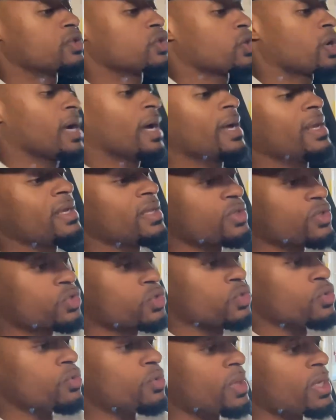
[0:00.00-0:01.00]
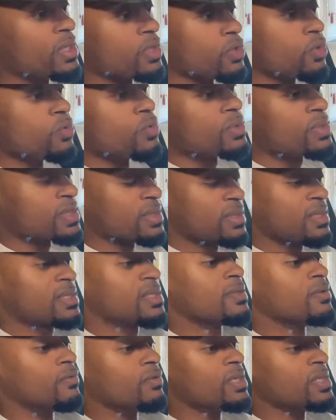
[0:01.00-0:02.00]
tried and true and used. And this
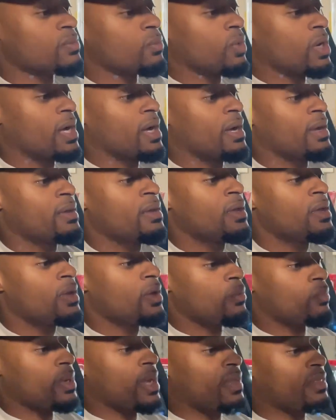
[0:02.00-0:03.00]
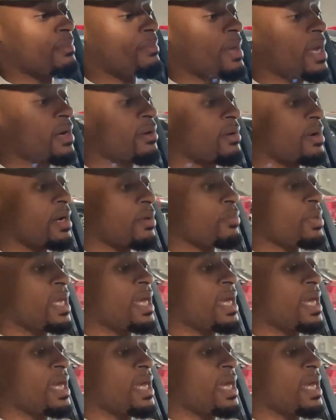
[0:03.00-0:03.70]
is the reason why we have the background that we